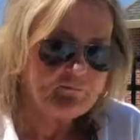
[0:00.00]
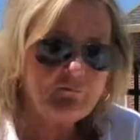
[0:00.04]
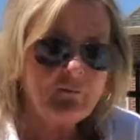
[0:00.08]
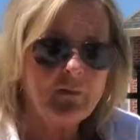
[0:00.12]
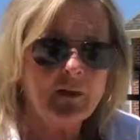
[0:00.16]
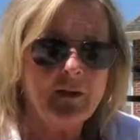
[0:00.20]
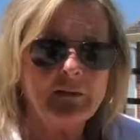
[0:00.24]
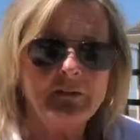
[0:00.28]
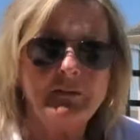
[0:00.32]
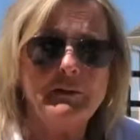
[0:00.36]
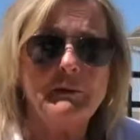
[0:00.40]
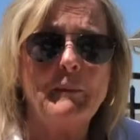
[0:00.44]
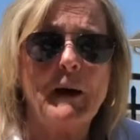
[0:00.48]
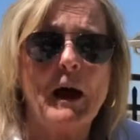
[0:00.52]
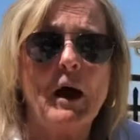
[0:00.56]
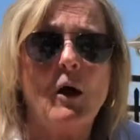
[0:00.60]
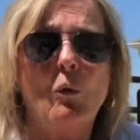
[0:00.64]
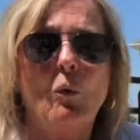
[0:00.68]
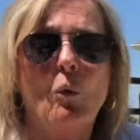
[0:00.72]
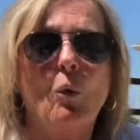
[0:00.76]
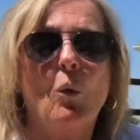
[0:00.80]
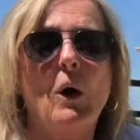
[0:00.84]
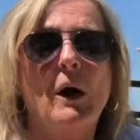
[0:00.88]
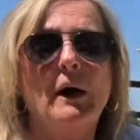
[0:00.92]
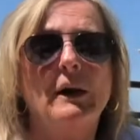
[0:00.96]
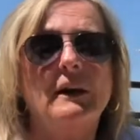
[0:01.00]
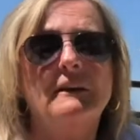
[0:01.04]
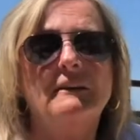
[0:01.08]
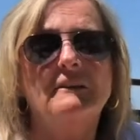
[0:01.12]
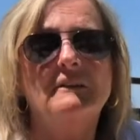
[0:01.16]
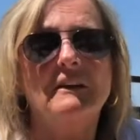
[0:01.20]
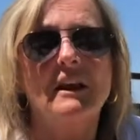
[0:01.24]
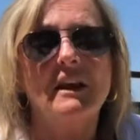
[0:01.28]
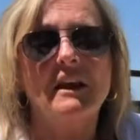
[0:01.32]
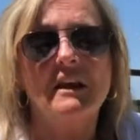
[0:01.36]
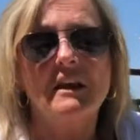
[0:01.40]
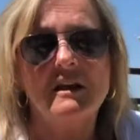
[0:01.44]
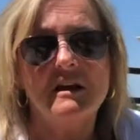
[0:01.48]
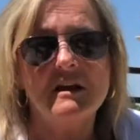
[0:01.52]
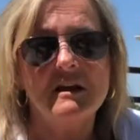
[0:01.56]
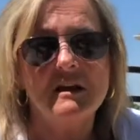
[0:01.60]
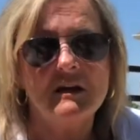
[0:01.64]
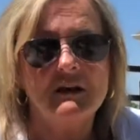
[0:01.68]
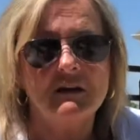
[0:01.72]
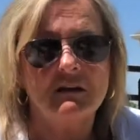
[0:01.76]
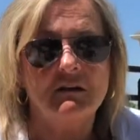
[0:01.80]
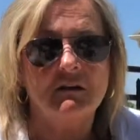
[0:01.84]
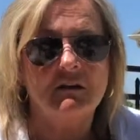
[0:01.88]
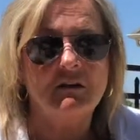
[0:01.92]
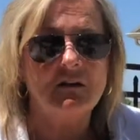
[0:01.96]
is about what is
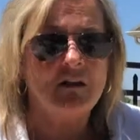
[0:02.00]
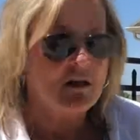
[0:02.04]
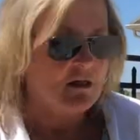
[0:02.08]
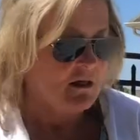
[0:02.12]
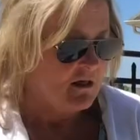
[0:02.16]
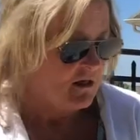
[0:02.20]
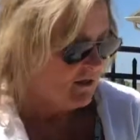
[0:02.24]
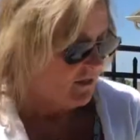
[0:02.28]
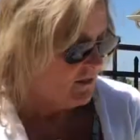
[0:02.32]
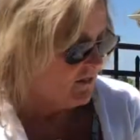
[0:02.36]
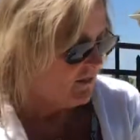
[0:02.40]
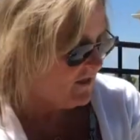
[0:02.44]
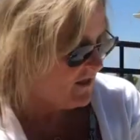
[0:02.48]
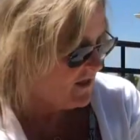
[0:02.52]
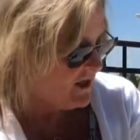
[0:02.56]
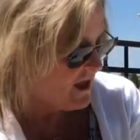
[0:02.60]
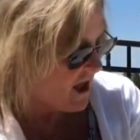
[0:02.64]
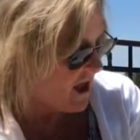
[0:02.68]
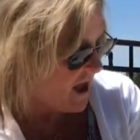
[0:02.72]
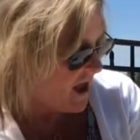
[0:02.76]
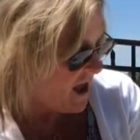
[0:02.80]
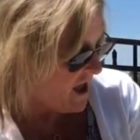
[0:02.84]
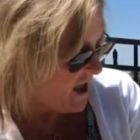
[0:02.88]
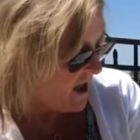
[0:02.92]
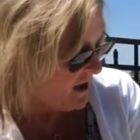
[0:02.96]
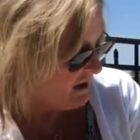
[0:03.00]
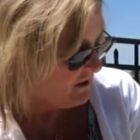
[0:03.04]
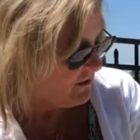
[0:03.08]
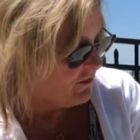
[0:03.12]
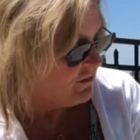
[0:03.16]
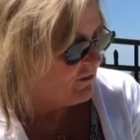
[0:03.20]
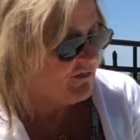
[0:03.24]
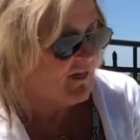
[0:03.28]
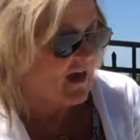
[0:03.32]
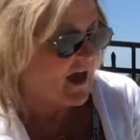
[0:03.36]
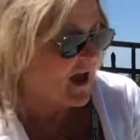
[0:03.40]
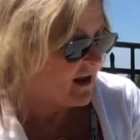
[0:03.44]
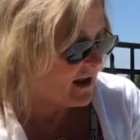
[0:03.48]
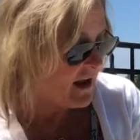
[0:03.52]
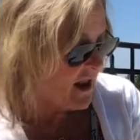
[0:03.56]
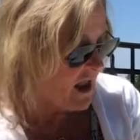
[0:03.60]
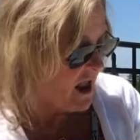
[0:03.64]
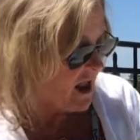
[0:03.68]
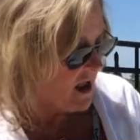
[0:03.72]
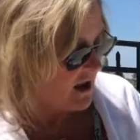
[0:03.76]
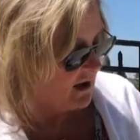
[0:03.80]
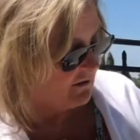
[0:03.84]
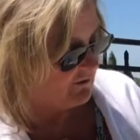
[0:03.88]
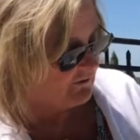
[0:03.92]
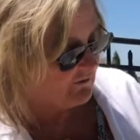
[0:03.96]
in the egg, that
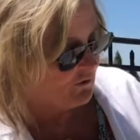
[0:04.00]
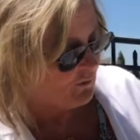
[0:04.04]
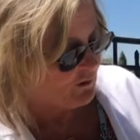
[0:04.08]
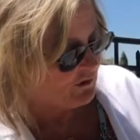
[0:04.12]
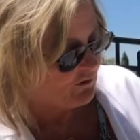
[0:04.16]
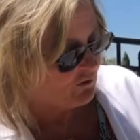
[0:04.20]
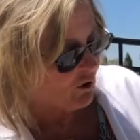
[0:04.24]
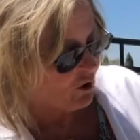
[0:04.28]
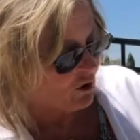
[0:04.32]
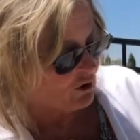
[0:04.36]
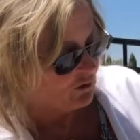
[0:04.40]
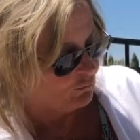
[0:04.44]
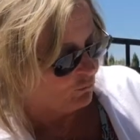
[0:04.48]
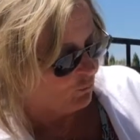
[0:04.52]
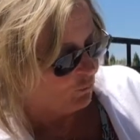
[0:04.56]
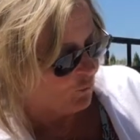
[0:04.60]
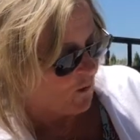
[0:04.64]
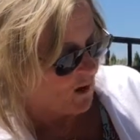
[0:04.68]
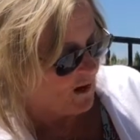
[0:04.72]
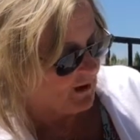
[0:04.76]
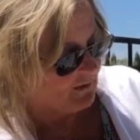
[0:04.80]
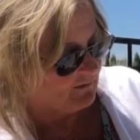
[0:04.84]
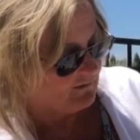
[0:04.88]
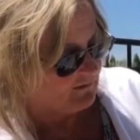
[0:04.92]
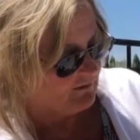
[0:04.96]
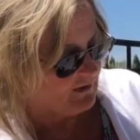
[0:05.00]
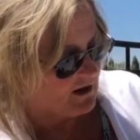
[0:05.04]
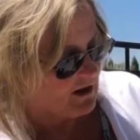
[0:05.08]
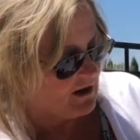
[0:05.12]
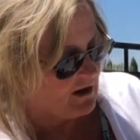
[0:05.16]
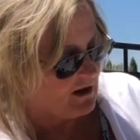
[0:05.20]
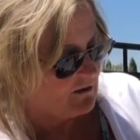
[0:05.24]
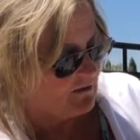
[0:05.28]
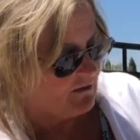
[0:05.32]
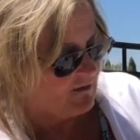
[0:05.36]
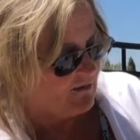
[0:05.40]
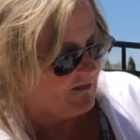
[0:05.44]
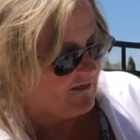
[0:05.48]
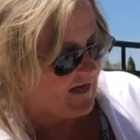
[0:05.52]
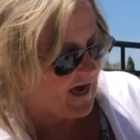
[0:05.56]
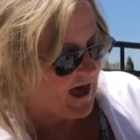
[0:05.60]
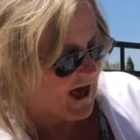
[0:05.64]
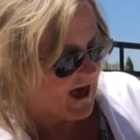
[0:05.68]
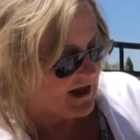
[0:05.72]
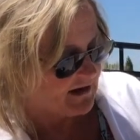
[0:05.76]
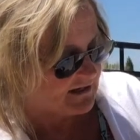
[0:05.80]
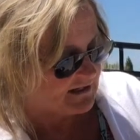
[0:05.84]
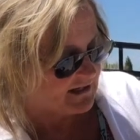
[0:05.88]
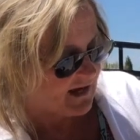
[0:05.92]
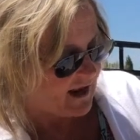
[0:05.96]
egg. So it's called What's in
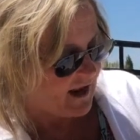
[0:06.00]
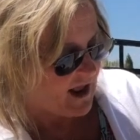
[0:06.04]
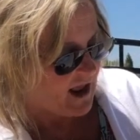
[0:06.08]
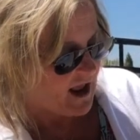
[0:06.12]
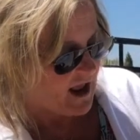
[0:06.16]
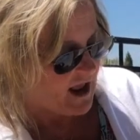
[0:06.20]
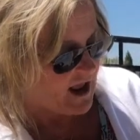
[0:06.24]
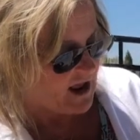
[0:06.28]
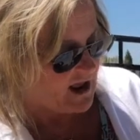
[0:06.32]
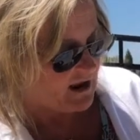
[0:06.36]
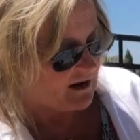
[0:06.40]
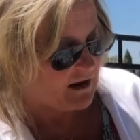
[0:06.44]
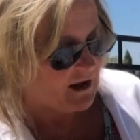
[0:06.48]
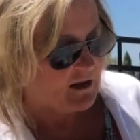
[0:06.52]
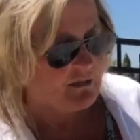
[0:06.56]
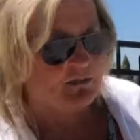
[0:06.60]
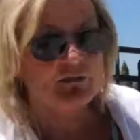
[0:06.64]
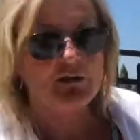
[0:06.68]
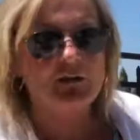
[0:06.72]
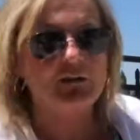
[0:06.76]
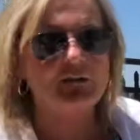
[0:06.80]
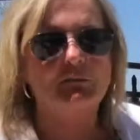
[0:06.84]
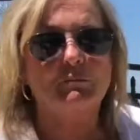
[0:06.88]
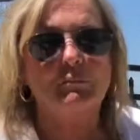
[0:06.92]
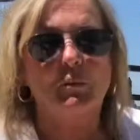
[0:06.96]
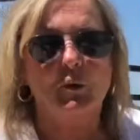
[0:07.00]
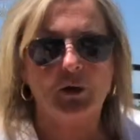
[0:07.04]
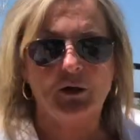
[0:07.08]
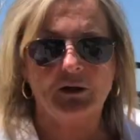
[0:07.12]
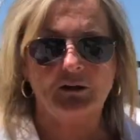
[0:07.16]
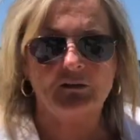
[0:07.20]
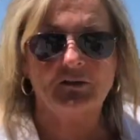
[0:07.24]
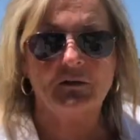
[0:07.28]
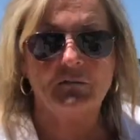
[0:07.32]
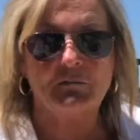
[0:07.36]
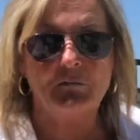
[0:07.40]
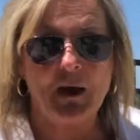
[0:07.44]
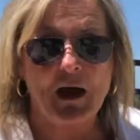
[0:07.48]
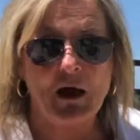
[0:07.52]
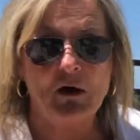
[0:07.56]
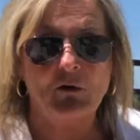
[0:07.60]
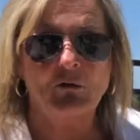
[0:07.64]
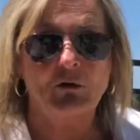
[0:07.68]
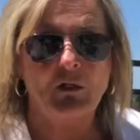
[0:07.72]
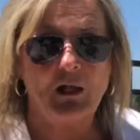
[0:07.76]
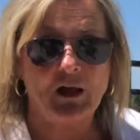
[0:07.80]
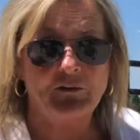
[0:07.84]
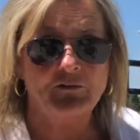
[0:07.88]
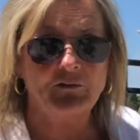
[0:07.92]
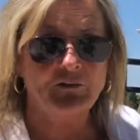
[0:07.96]
That Egg? And this book is about
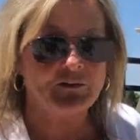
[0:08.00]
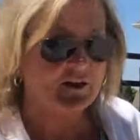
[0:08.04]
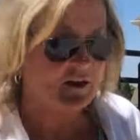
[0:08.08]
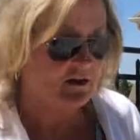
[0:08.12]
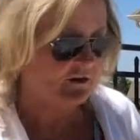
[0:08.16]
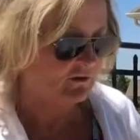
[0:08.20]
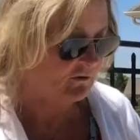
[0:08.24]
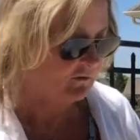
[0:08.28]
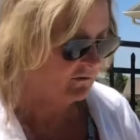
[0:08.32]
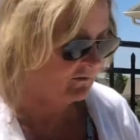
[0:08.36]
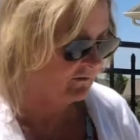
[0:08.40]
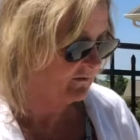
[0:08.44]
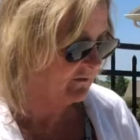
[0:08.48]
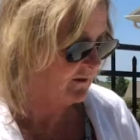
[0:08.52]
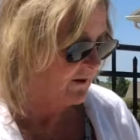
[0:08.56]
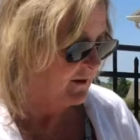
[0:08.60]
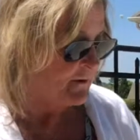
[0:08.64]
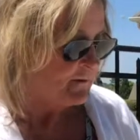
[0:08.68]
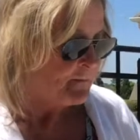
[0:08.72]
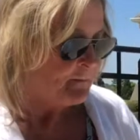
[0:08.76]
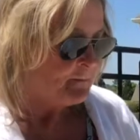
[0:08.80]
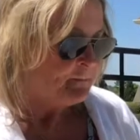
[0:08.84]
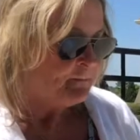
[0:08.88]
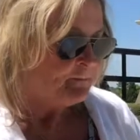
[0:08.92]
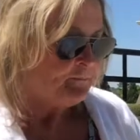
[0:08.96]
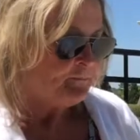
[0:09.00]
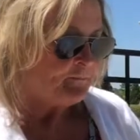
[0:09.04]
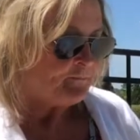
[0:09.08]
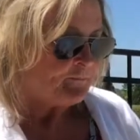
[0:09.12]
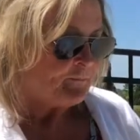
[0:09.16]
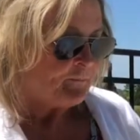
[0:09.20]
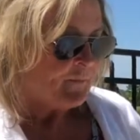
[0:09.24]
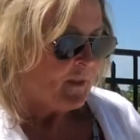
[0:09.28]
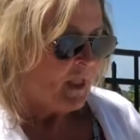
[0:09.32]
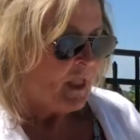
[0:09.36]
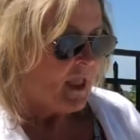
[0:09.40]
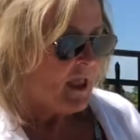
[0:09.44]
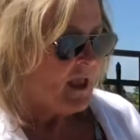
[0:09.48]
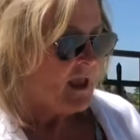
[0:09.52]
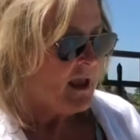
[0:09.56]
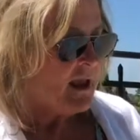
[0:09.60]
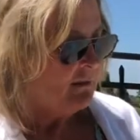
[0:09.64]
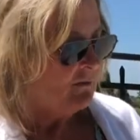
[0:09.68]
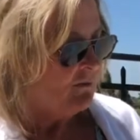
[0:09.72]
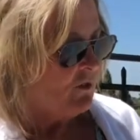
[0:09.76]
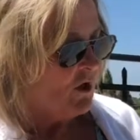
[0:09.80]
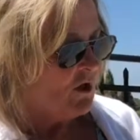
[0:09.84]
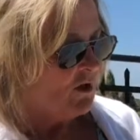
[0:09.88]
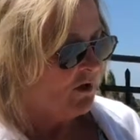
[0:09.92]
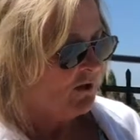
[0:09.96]
life cycles.
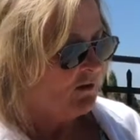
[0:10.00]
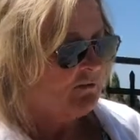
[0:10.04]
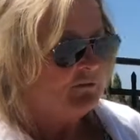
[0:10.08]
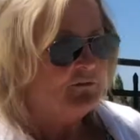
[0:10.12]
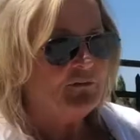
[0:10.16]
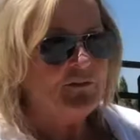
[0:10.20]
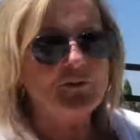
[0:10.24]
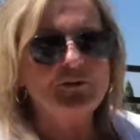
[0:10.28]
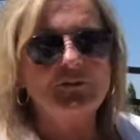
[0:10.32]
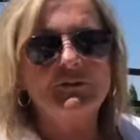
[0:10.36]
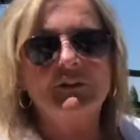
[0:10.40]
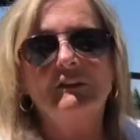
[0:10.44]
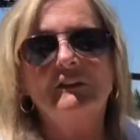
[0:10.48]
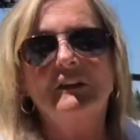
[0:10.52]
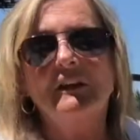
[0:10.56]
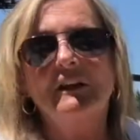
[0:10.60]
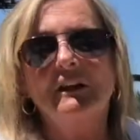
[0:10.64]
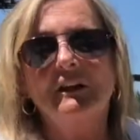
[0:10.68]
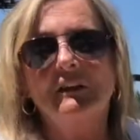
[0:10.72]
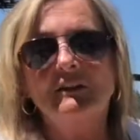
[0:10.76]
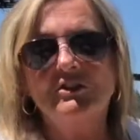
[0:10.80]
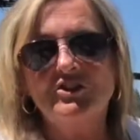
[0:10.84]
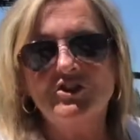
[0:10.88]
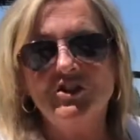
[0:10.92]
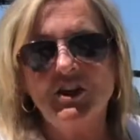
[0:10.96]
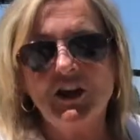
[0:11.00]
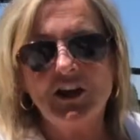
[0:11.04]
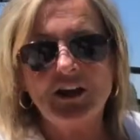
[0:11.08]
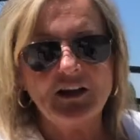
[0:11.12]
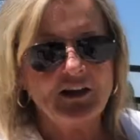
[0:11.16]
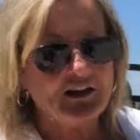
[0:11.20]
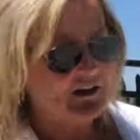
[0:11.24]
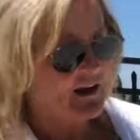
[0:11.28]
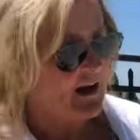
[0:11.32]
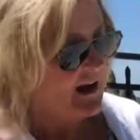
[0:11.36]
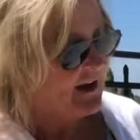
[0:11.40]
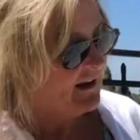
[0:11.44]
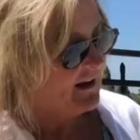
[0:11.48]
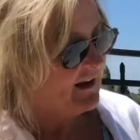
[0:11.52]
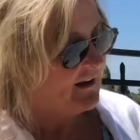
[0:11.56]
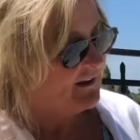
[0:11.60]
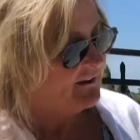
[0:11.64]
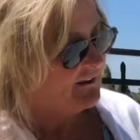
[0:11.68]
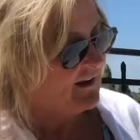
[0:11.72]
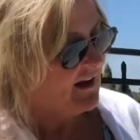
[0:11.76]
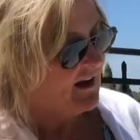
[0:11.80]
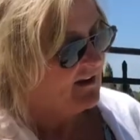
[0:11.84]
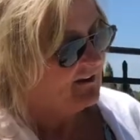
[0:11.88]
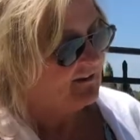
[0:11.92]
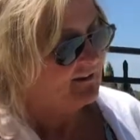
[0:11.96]
And look, there's a little chick and it
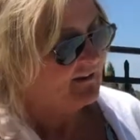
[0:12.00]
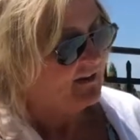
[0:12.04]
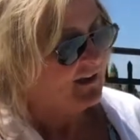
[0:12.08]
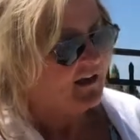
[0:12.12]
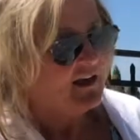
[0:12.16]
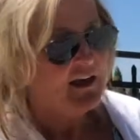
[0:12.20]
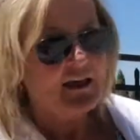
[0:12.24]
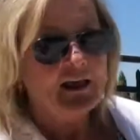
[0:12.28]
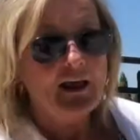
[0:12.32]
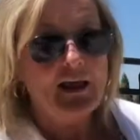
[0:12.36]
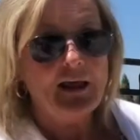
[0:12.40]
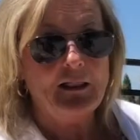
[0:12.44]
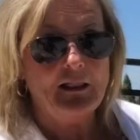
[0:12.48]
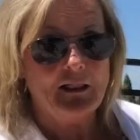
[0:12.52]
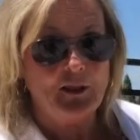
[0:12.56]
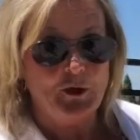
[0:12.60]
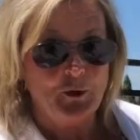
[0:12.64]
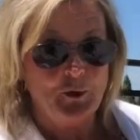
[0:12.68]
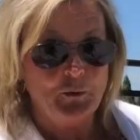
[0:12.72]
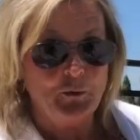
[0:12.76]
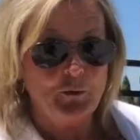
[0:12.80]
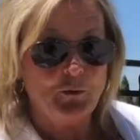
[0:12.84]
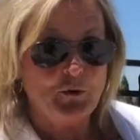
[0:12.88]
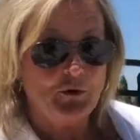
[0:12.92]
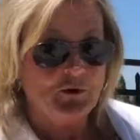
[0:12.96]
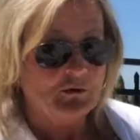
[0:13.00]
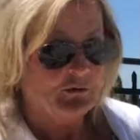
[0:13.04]
says, hello.